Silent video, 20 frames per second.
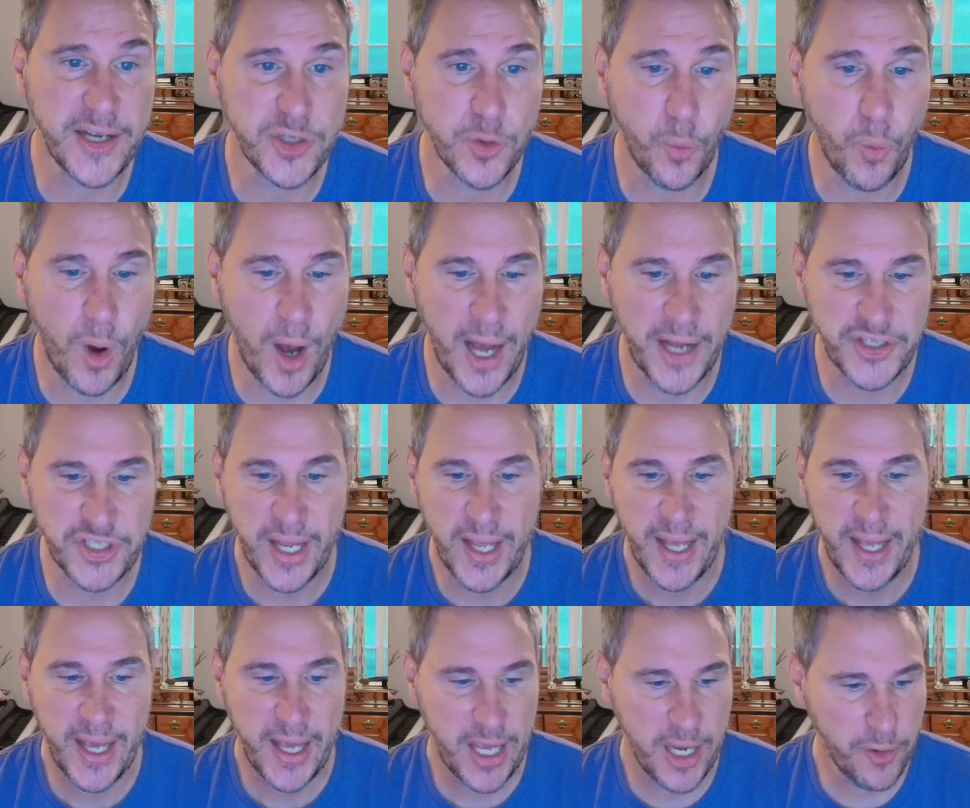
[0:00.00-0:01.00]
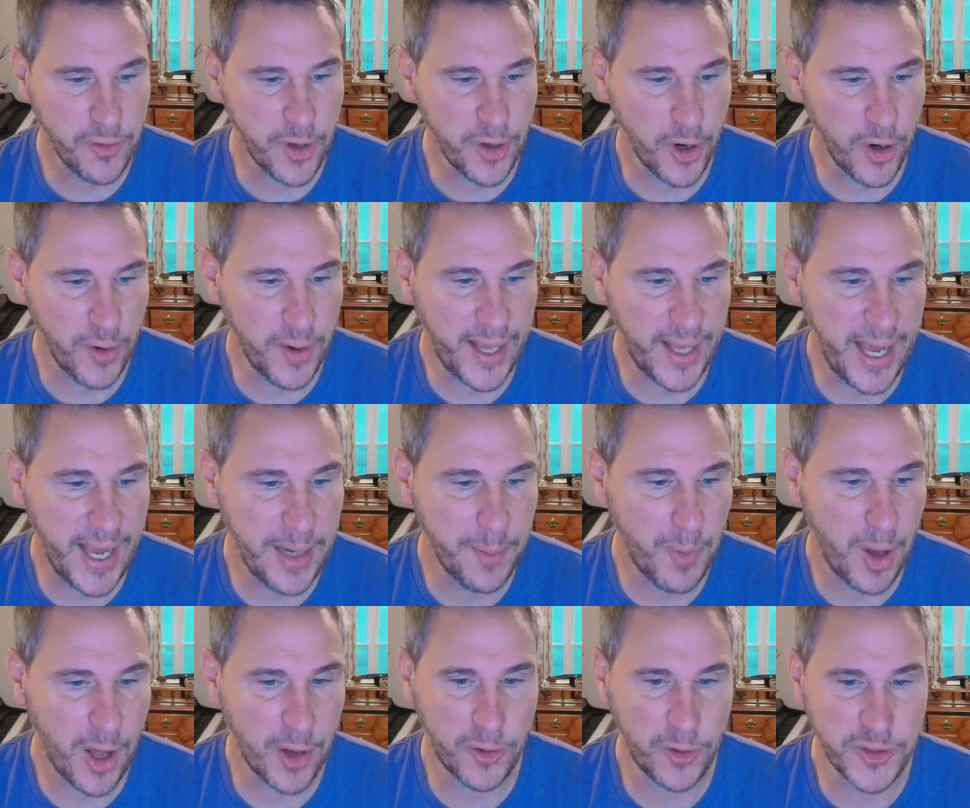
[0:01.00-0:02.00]
to watch. Here are the hurricane
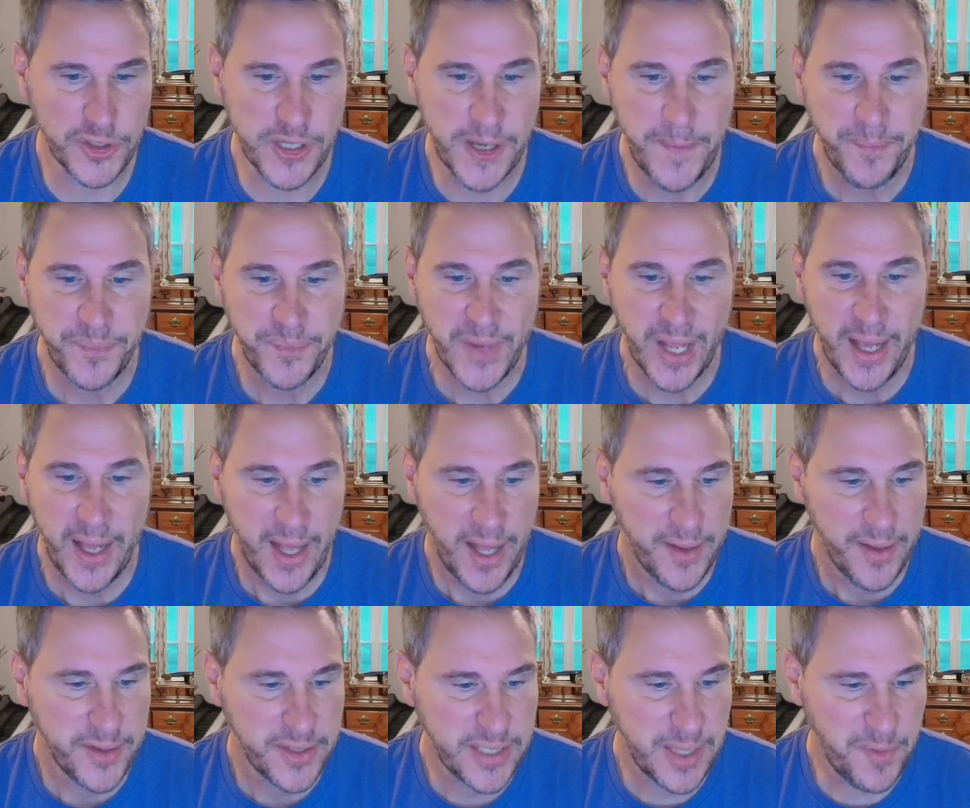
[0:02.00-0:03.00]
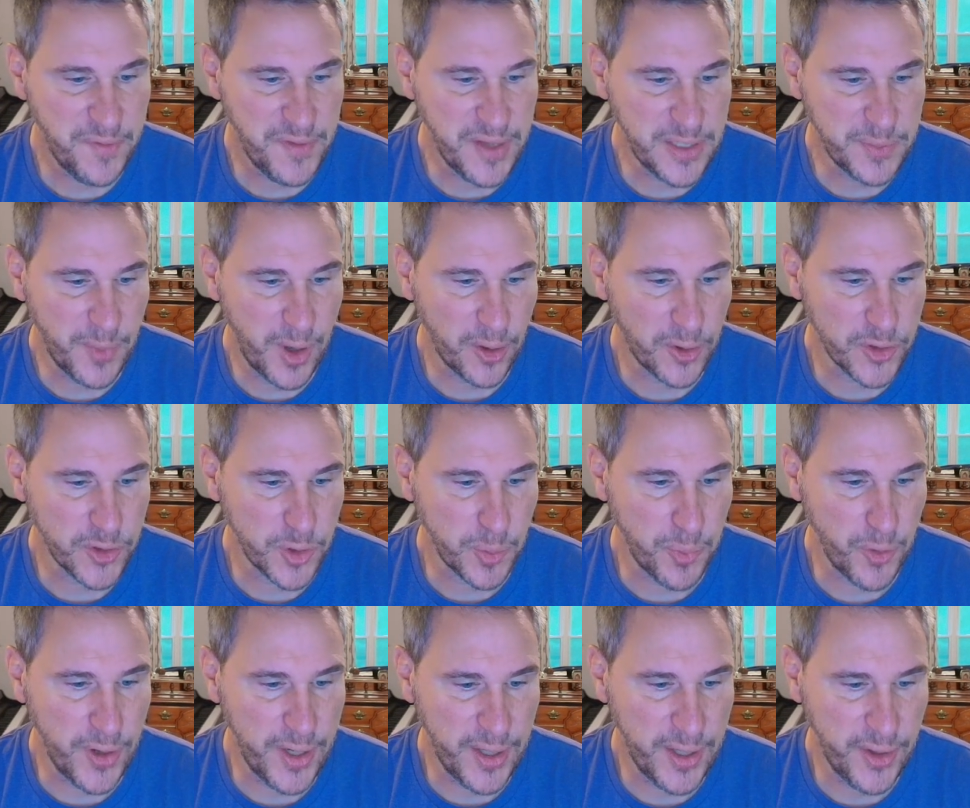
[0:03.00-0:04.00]
models some of these models are
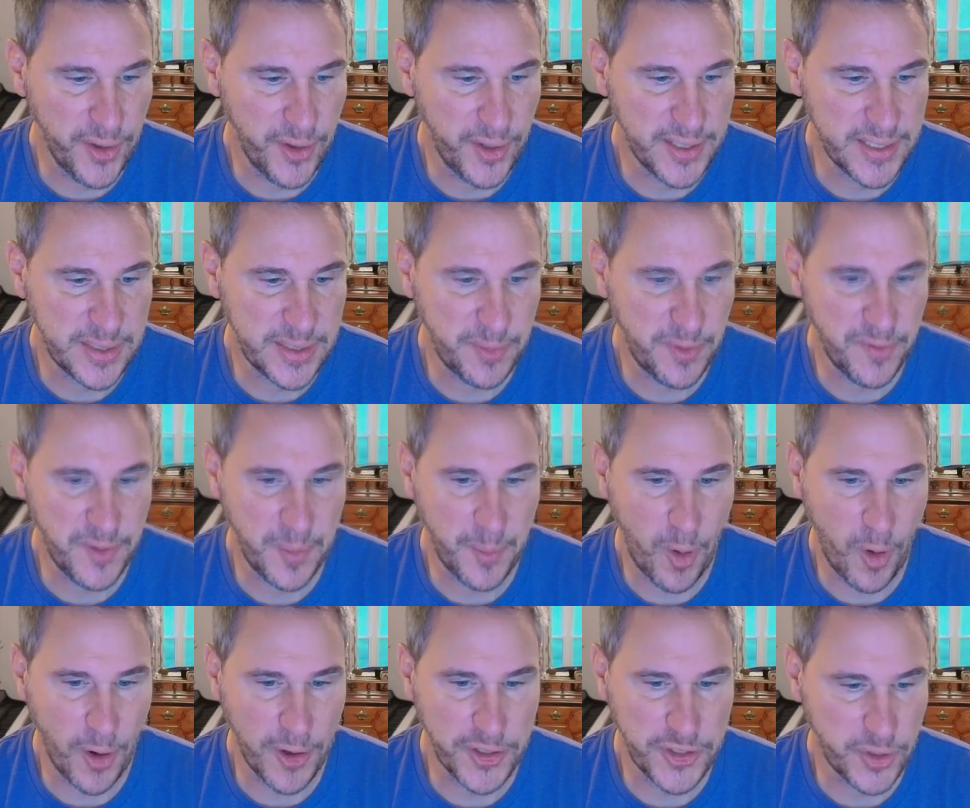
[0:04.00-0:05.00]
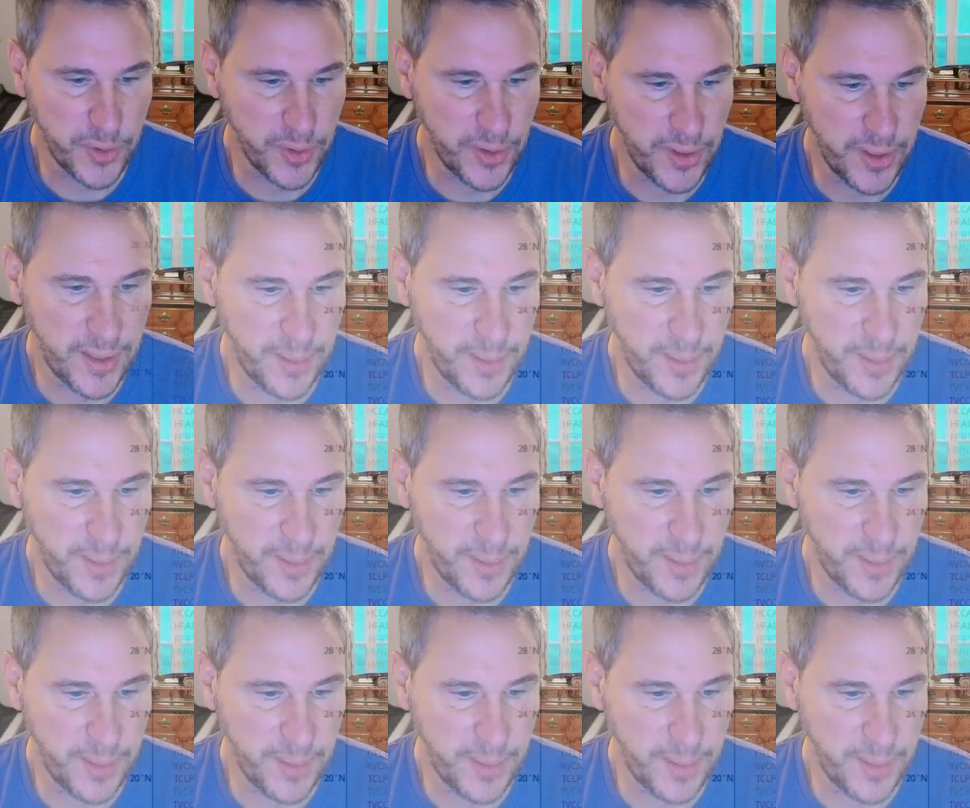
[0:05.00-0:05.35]
pretty good, some of them aren't so good. Let